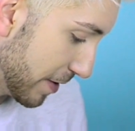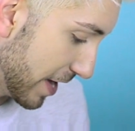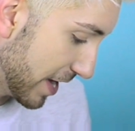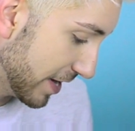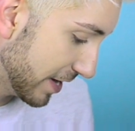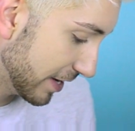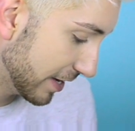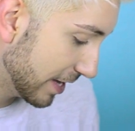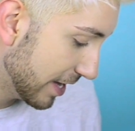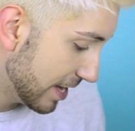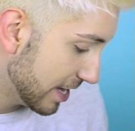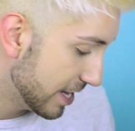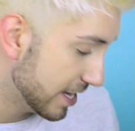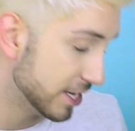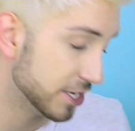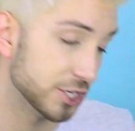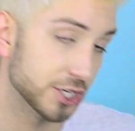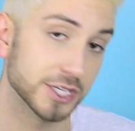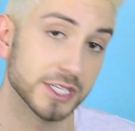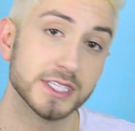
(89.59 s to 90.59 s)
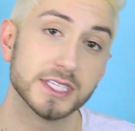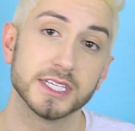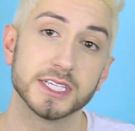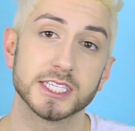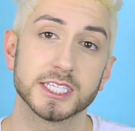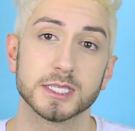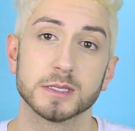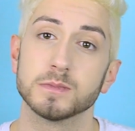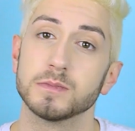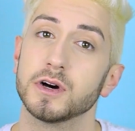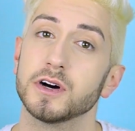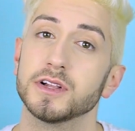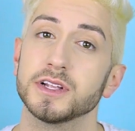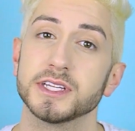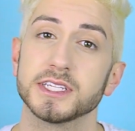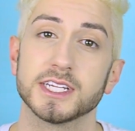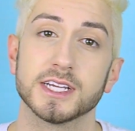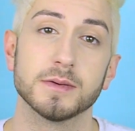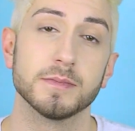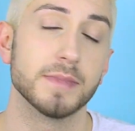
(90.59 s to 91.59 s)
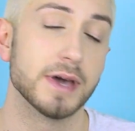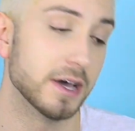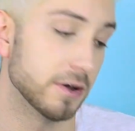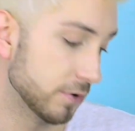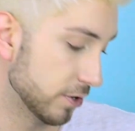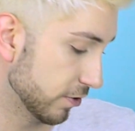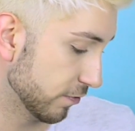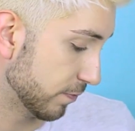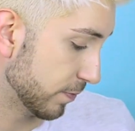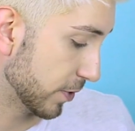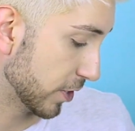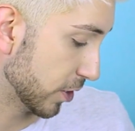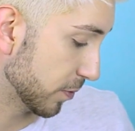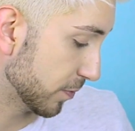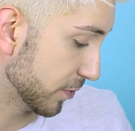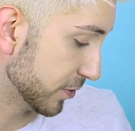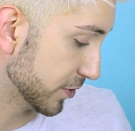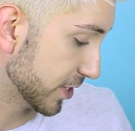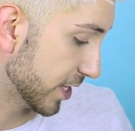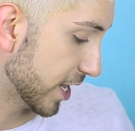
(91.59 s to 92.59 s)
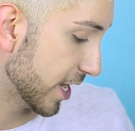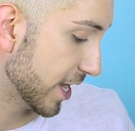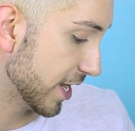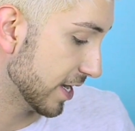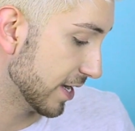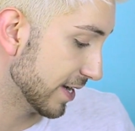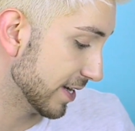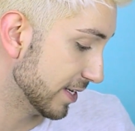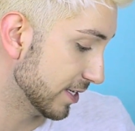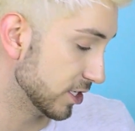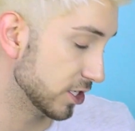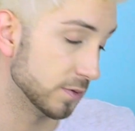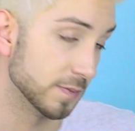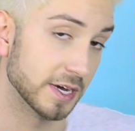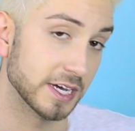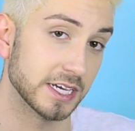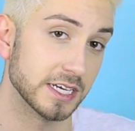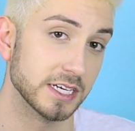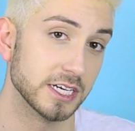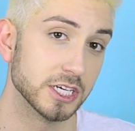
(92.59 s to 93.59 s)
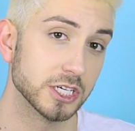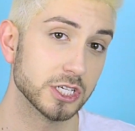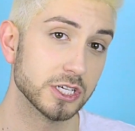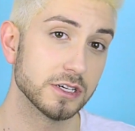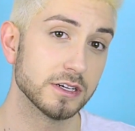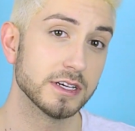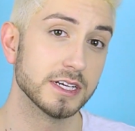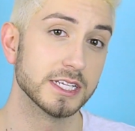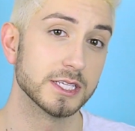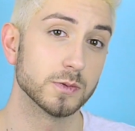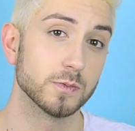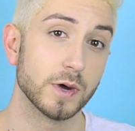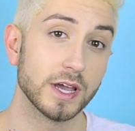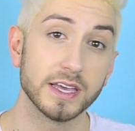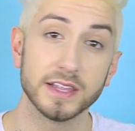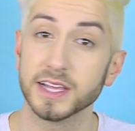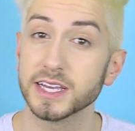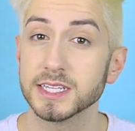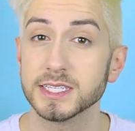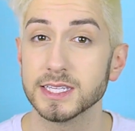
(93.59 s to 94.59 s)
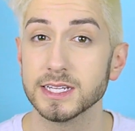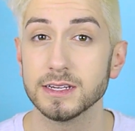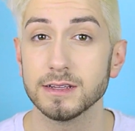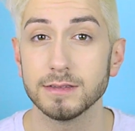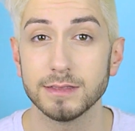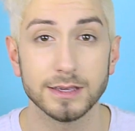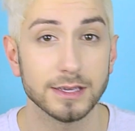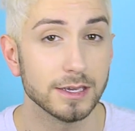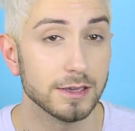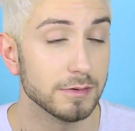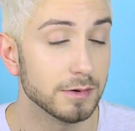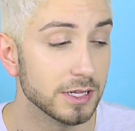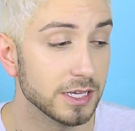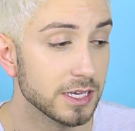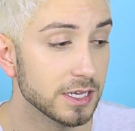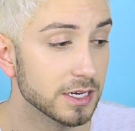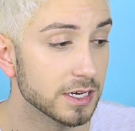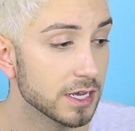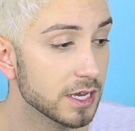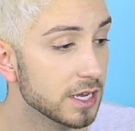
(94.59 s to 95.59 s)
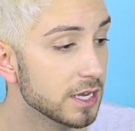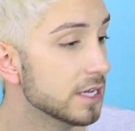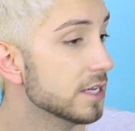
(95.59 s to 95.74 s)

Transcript: adding just the smallest amount of purple dye into my conditioner. It's way less than you think you need.